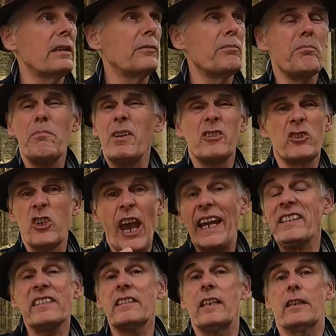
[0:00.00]

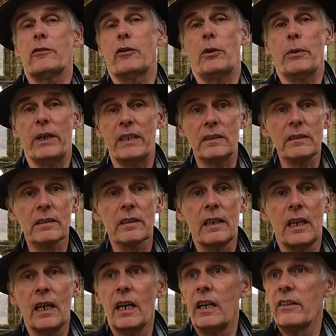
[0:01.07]
majestic ruins
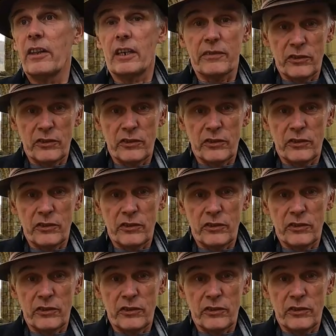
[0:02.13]
that